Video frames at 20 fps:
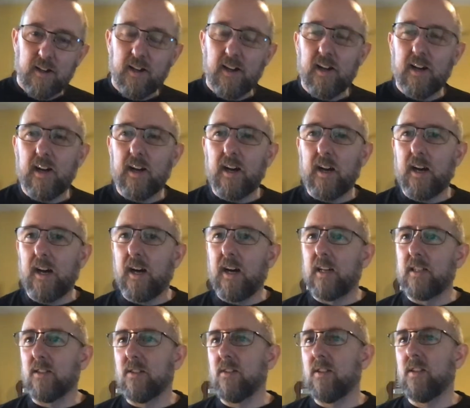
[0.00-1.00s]

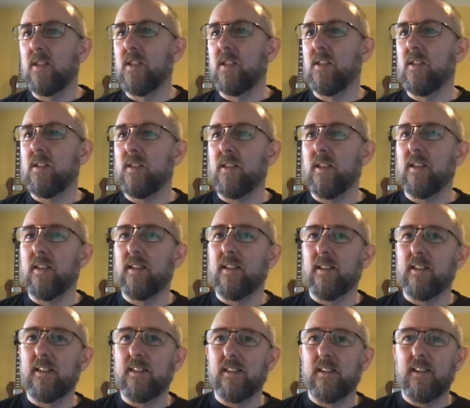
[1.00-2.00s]
And,
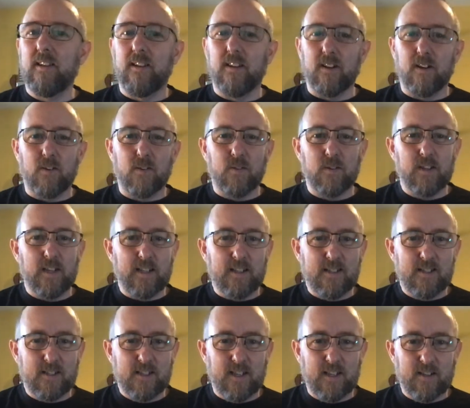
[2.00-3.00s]
you know,
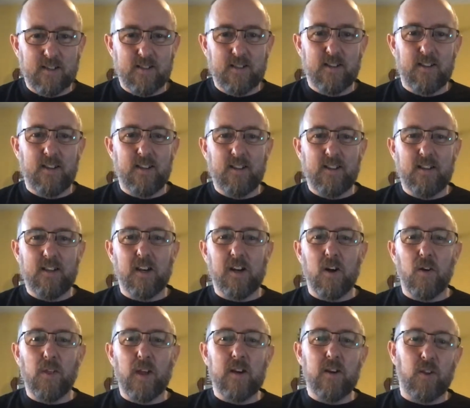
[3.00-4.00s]
you
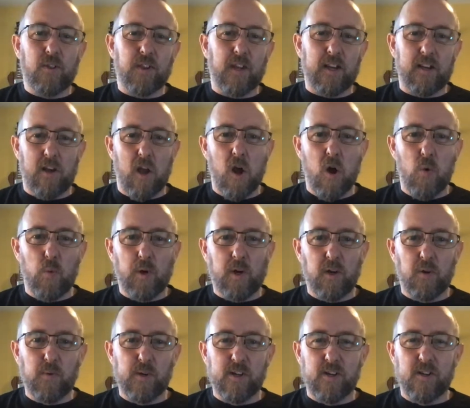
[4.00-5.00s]
go there and you think, no, we're
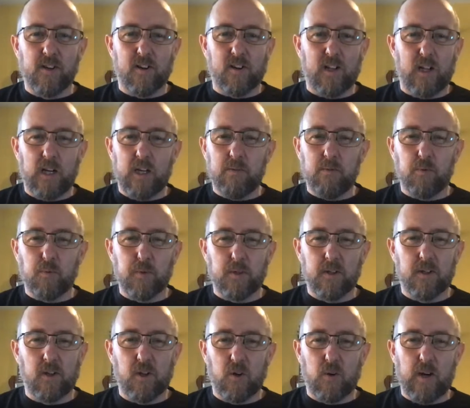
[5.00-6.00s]
going to earn our climbs. We're
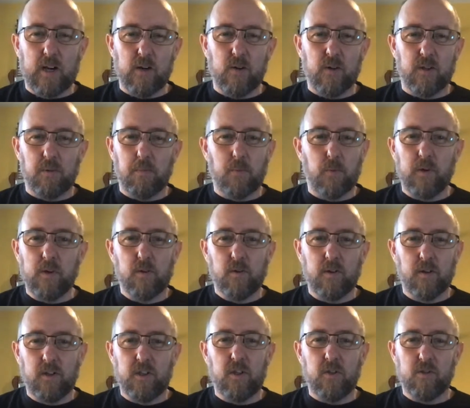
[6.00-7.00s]
going to go out we're not going
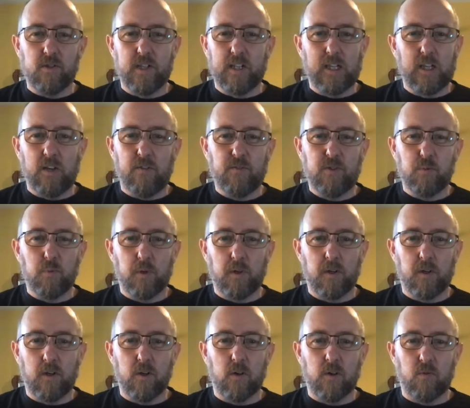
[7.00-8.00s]
to use the lifts. We're going
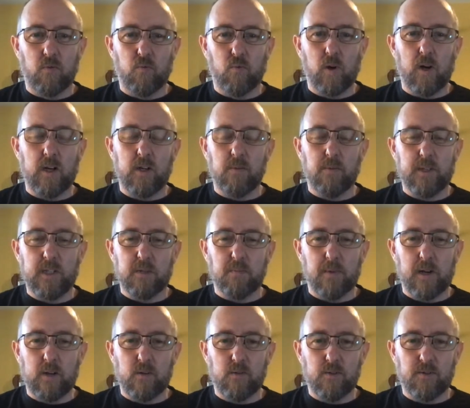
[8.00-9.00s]
to go and ride up these
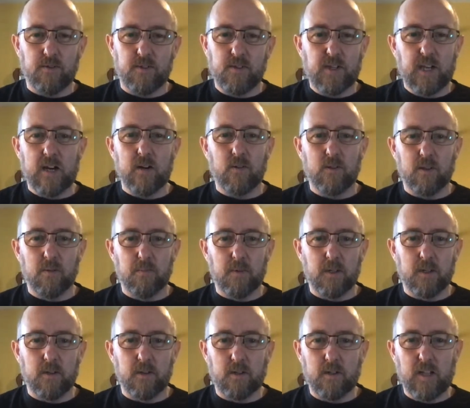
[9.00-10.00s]
mountains and down them.
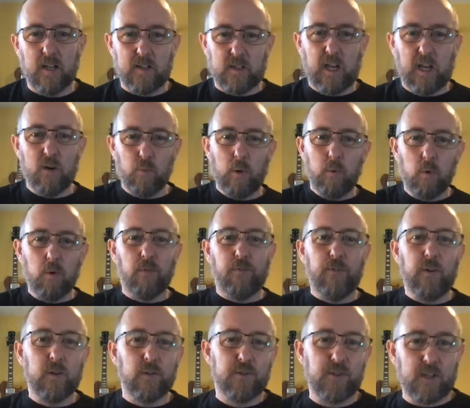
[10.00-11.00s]
And that's how we will
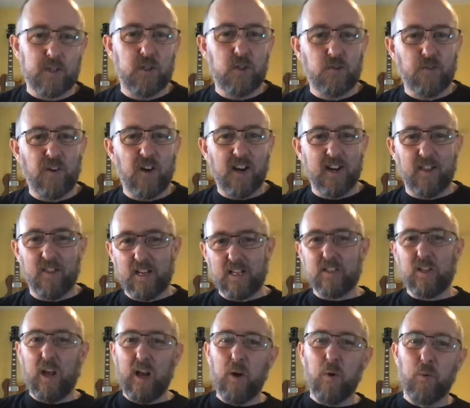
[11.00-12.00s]
feel satisfied. And
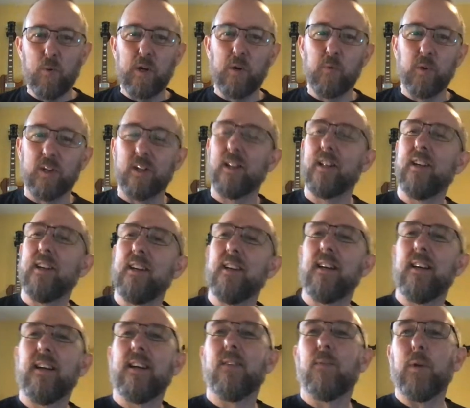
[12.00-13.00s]
that's how we will
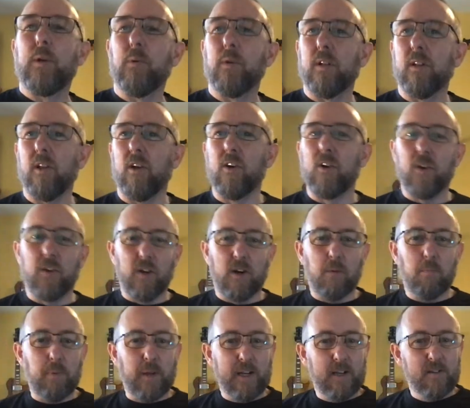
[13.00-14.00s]
earn
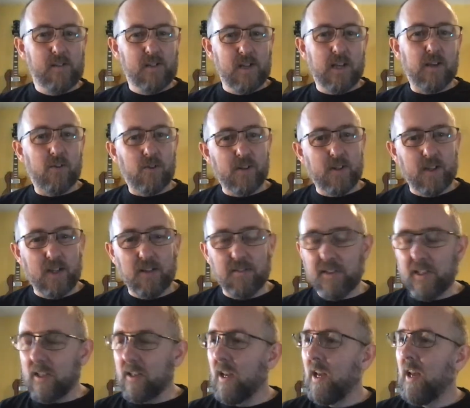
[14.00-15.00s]
our big dinner in the evening.